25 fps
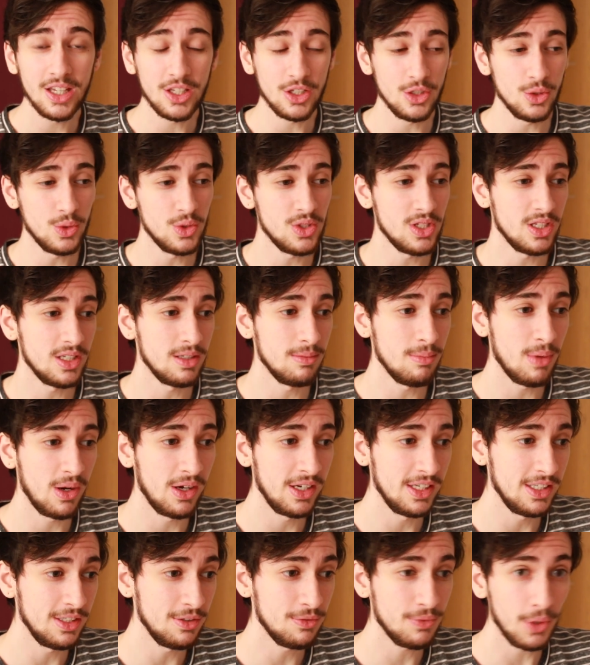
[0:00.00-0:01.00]
using
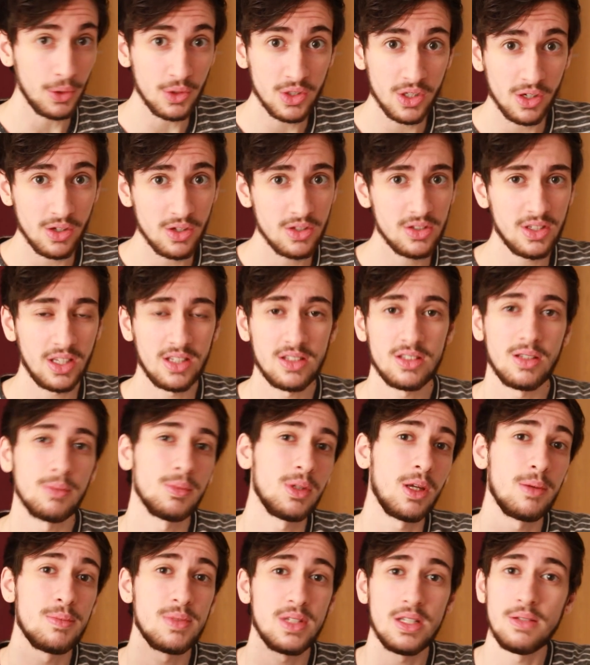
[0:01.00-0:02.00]
my photos and
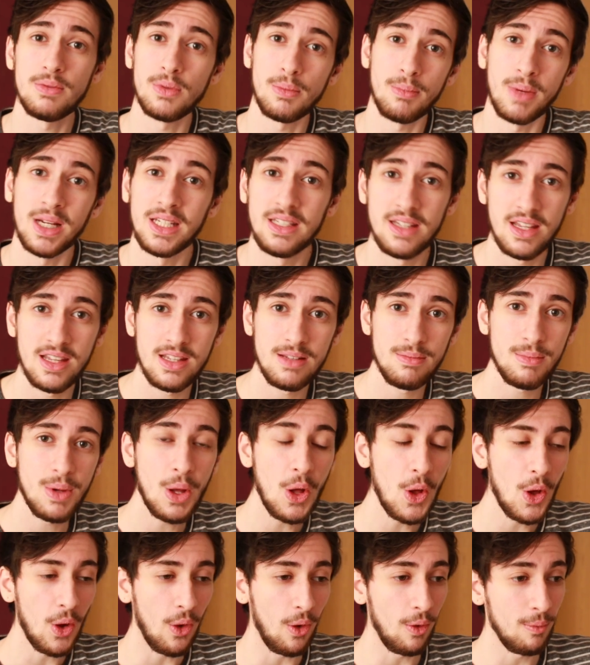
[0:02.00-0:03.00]
sometimes even my name
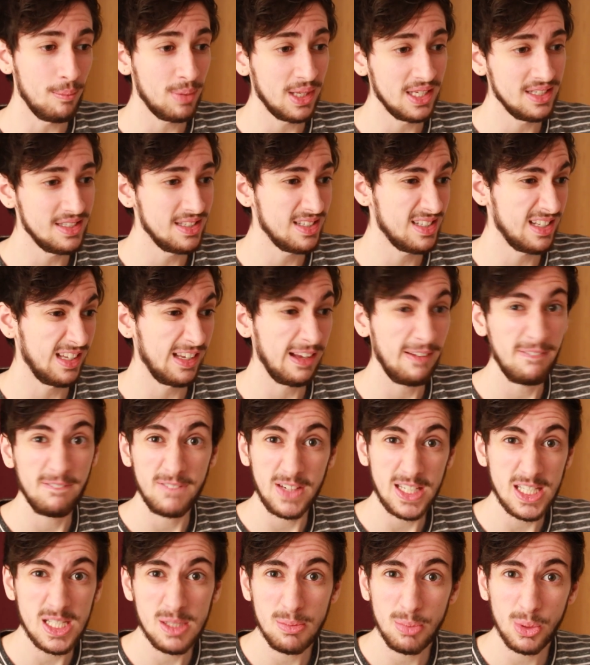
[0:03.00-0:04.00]
on places like
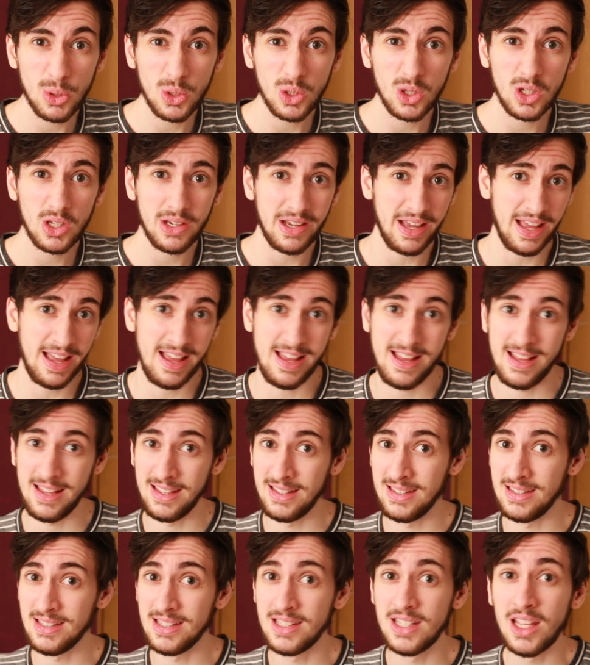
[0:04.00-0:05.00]
Facebook
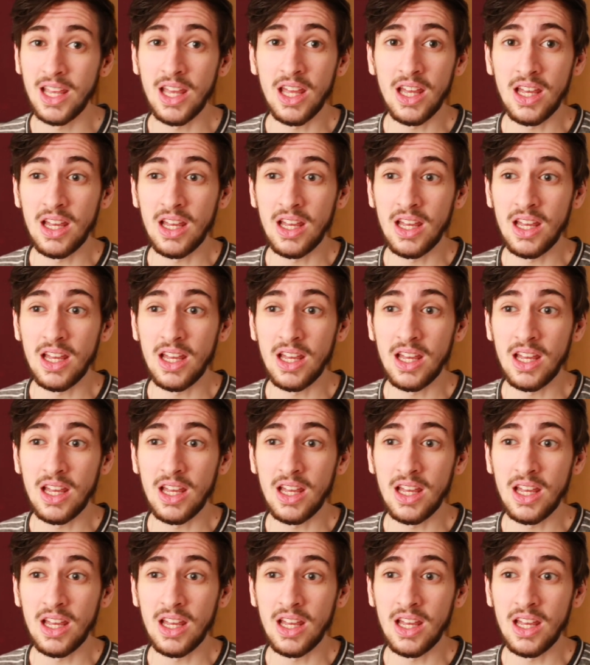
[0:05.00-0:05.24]
and